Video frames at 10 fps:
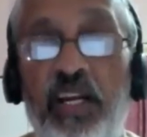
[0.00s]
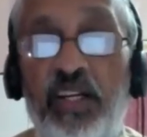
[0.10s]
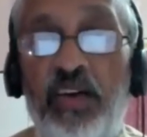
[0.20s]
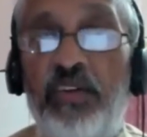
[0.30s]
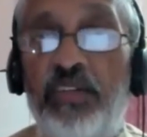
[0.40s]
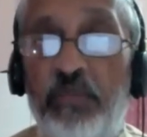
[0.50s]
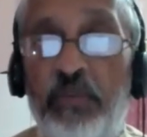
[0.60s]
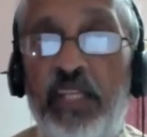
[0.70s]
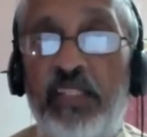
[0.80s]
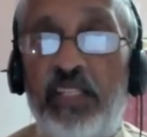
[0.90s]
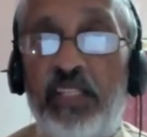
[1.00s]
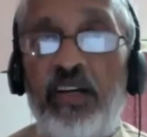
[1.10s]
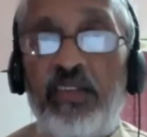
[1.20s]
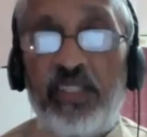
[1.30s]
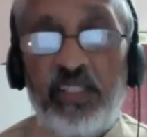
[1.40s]
down over the past
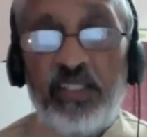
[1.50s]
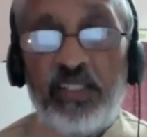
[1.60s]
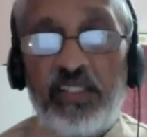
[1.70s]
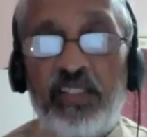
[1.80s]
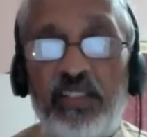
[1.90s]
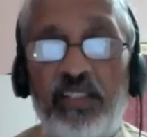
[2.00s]
10,000 years.